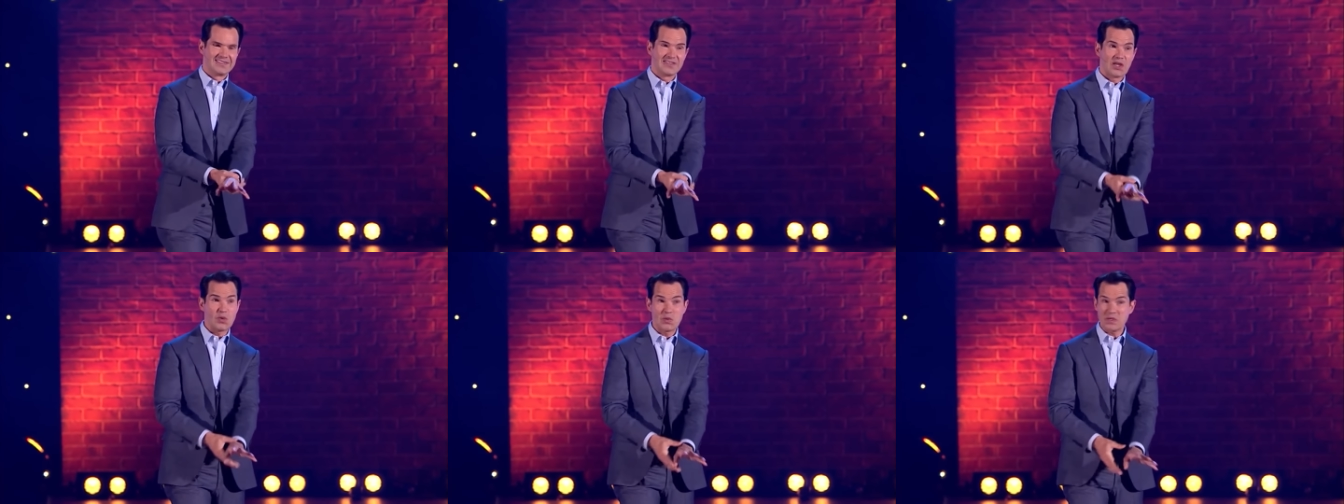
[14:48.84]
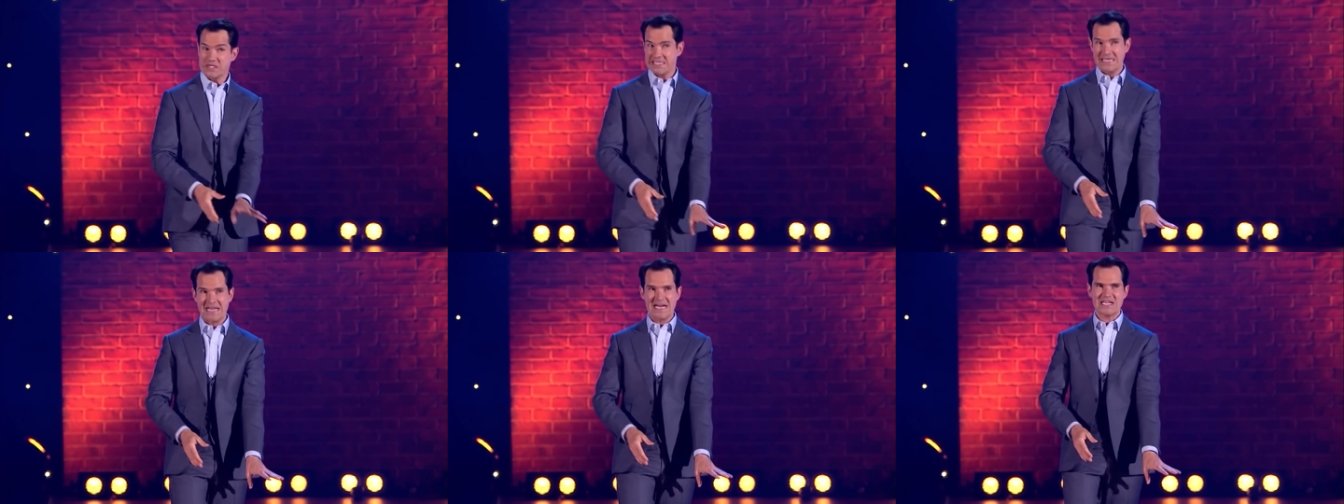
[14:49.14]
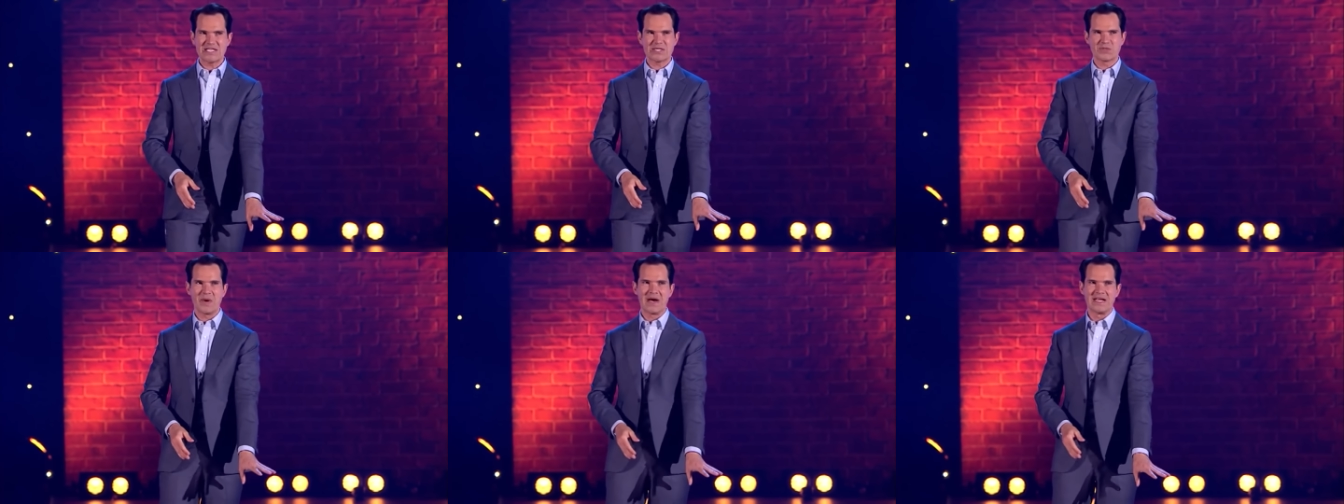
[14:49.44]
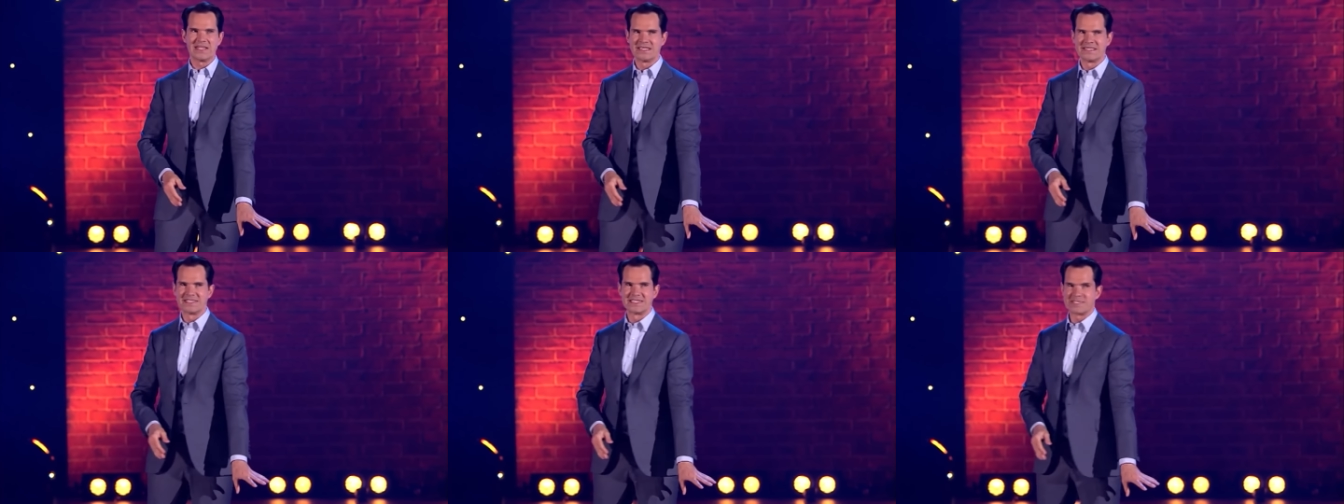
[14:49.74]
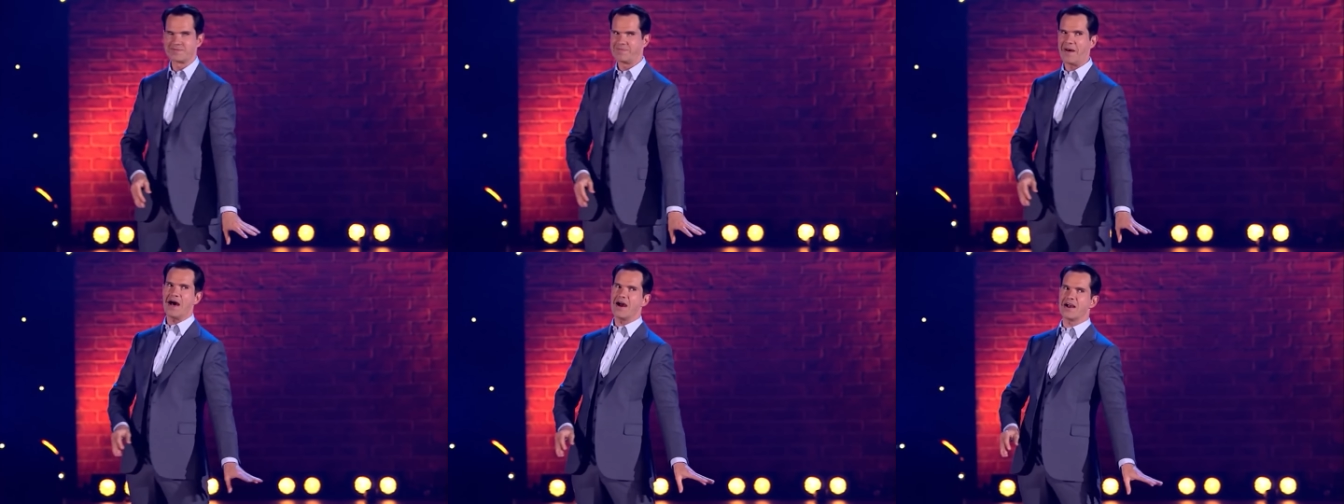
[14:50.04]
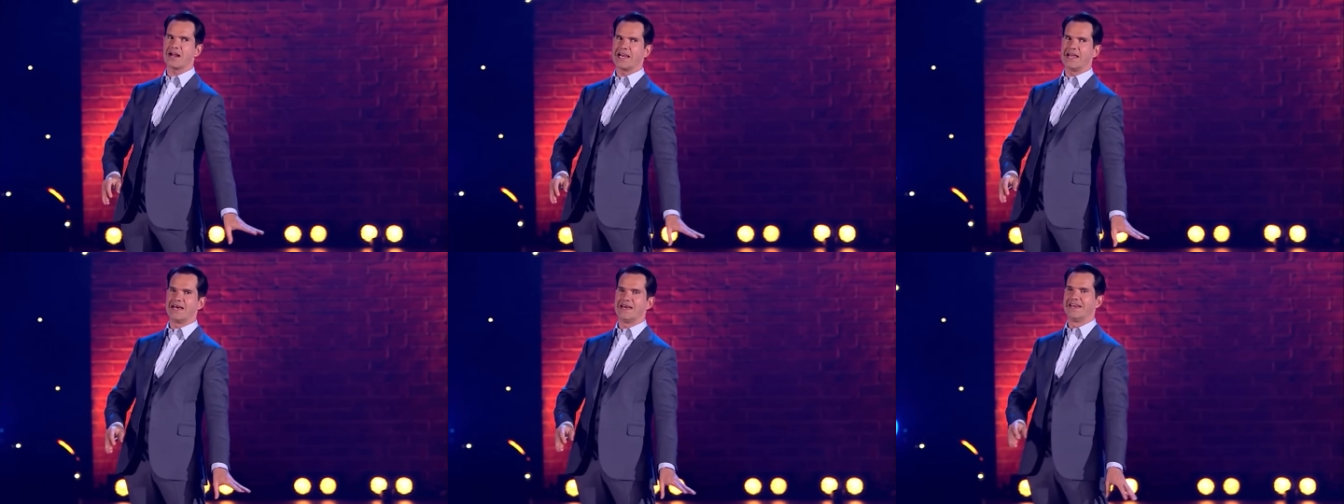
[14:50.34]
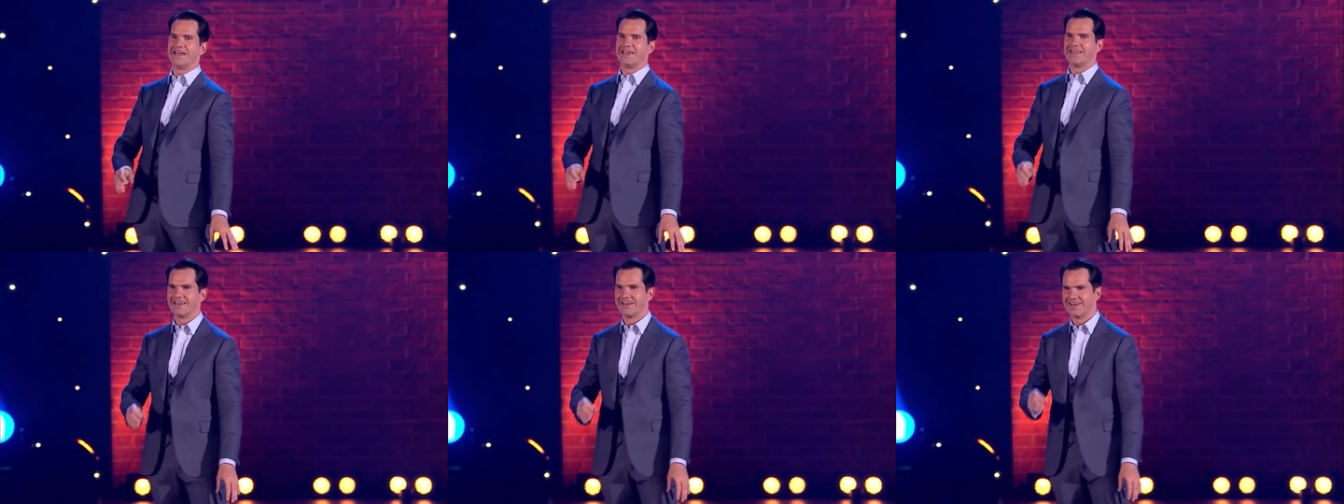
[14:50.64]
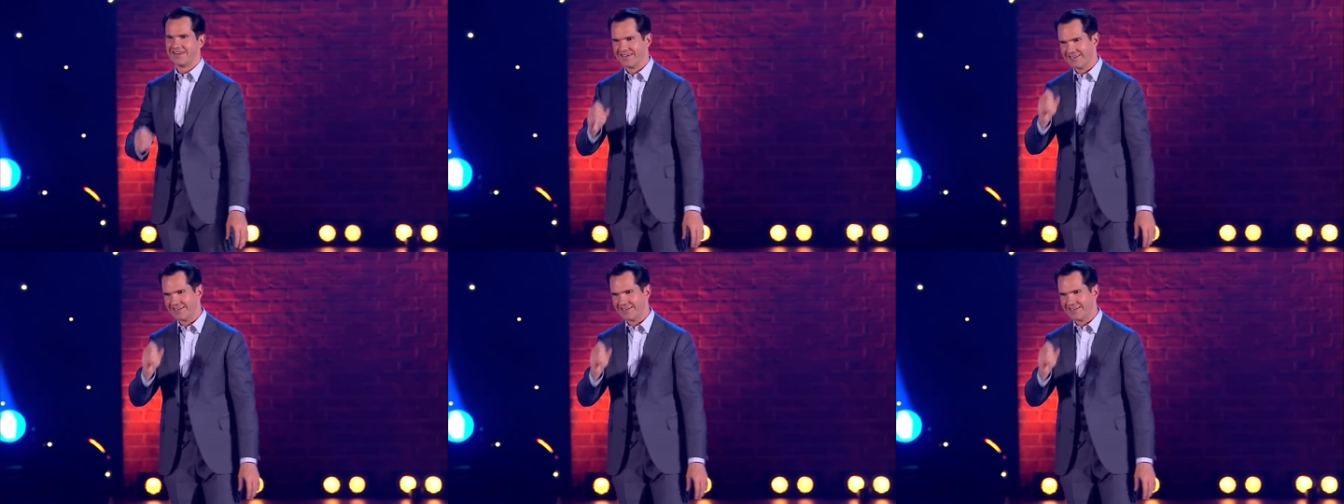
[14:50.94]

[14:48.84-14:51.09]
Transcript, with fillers: Oh, it's a nice one, sparkly.